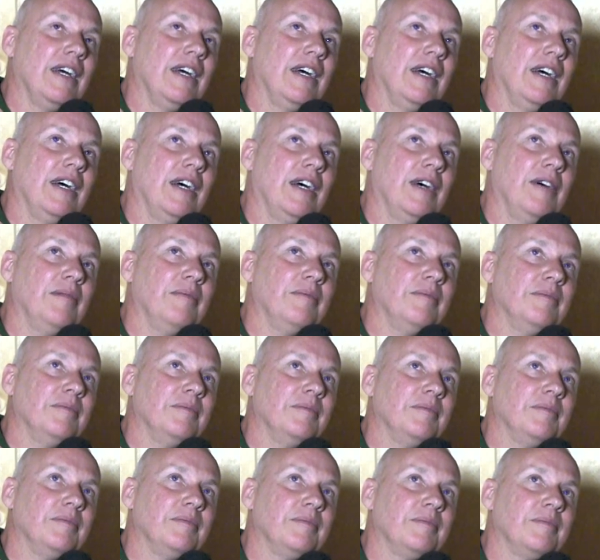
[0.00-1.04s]
um,
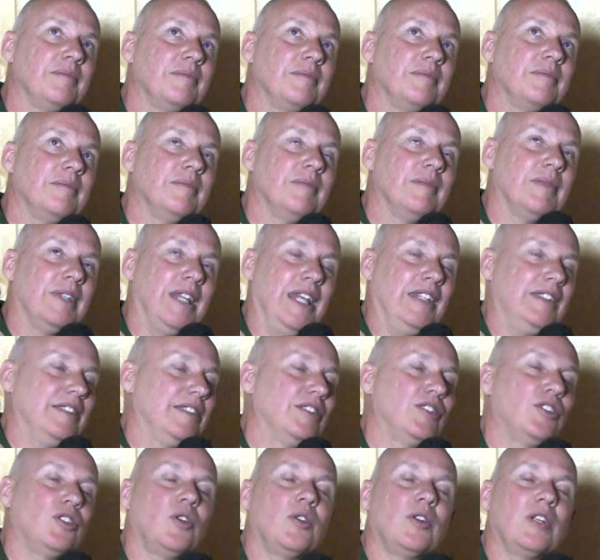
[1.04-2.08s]
that's
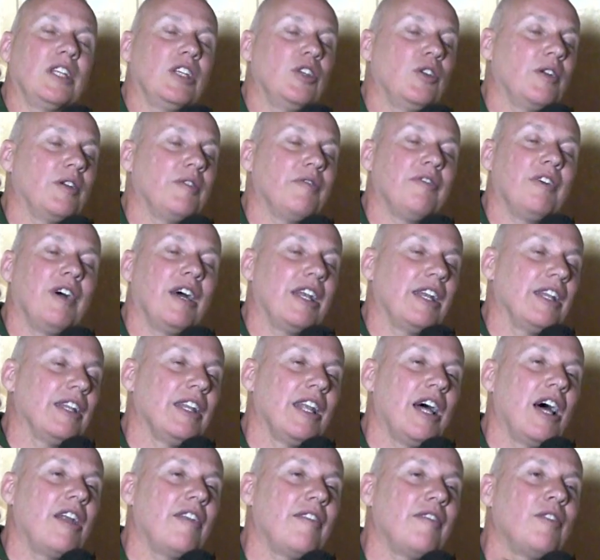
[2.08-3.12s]
certainly, you can find a
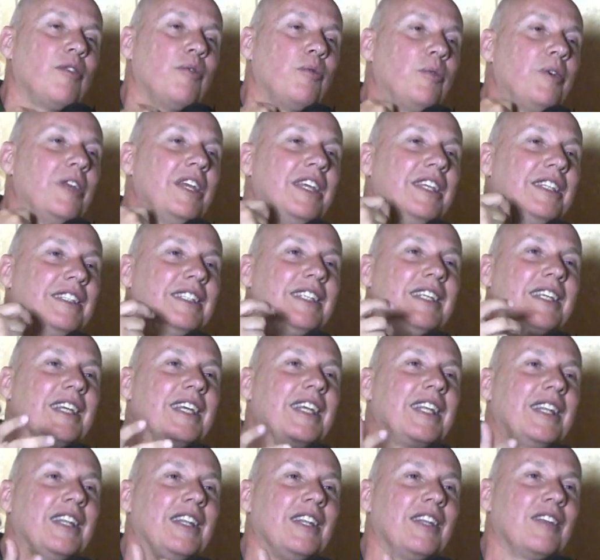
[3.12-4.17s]
lot of the we's
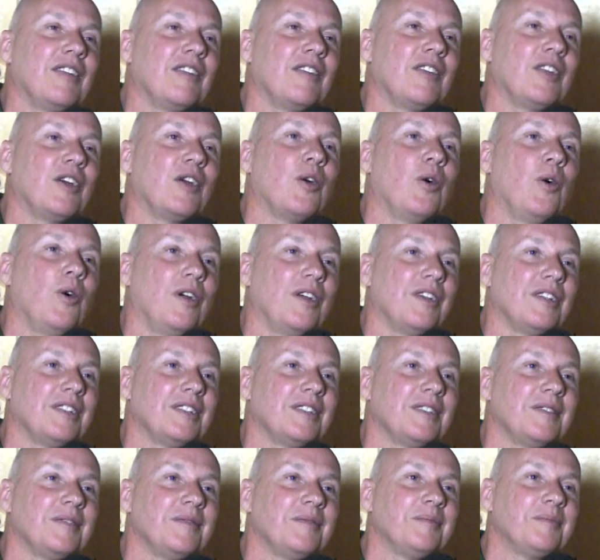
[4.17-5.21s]
in the, the
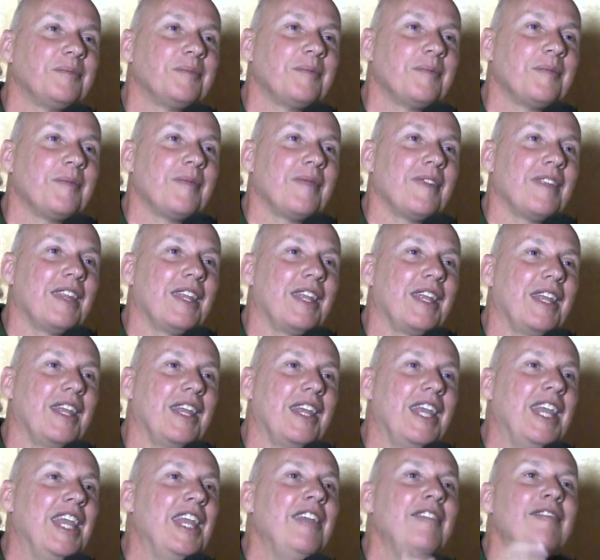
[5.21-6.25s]
Course.
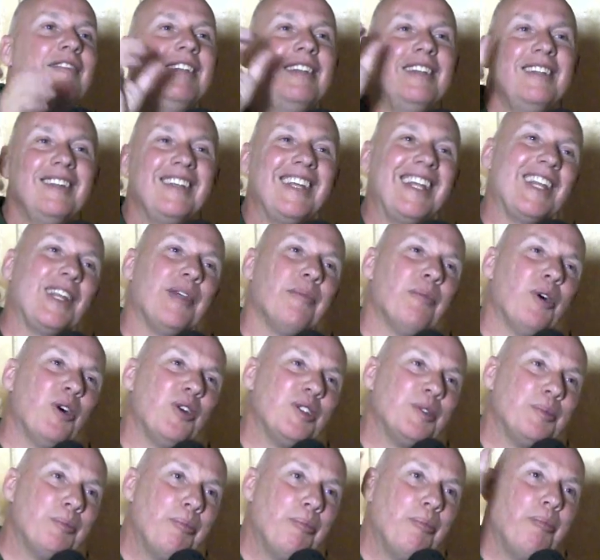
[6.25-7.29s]
Even in the
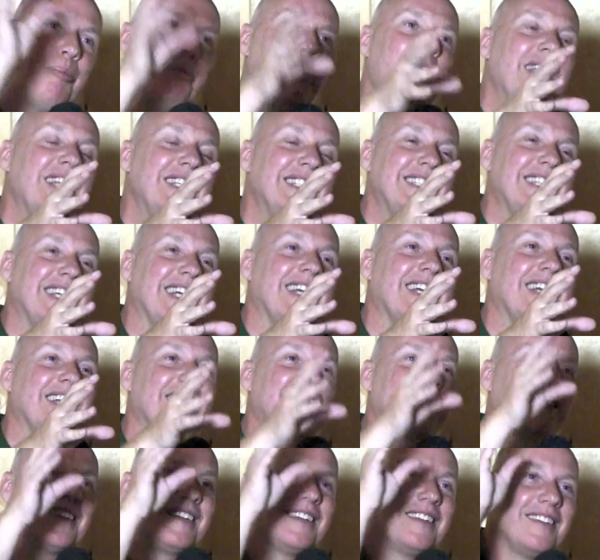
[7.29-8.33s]
most basic
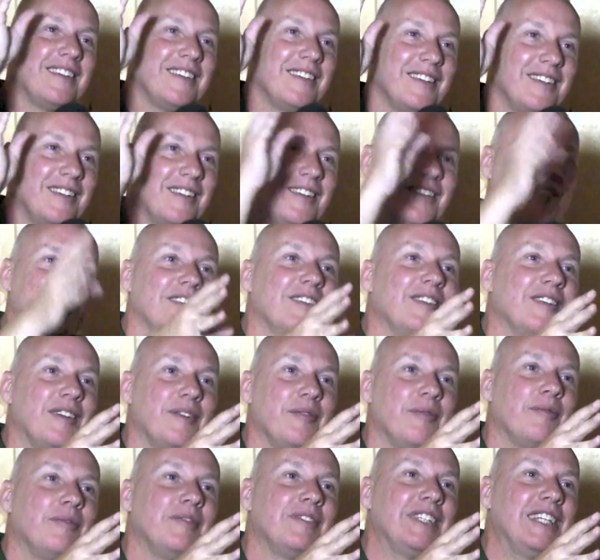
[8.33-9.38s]

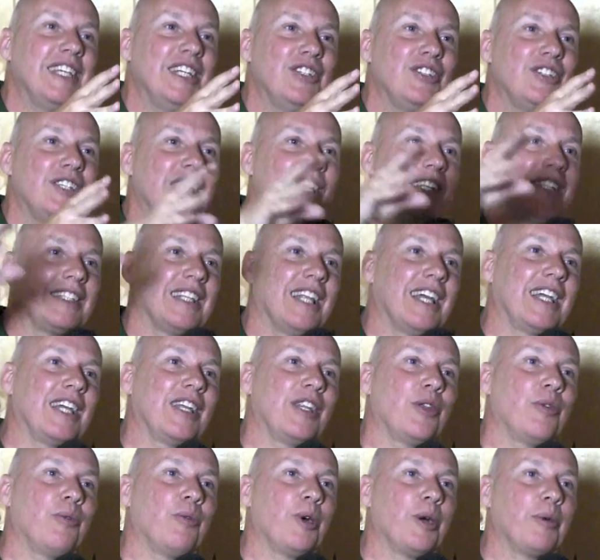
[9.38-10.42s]
teachings, like
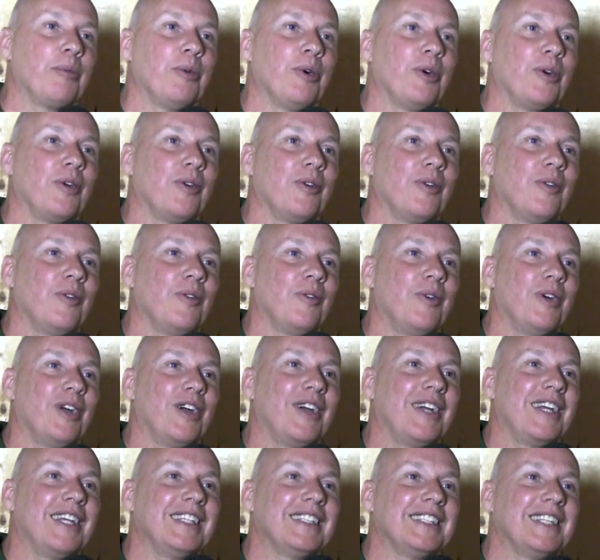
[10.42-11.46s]
in the workbook,
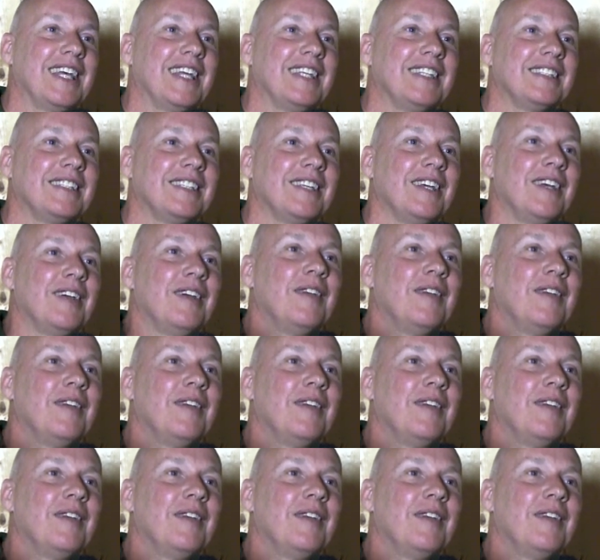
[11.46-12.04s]
where he says,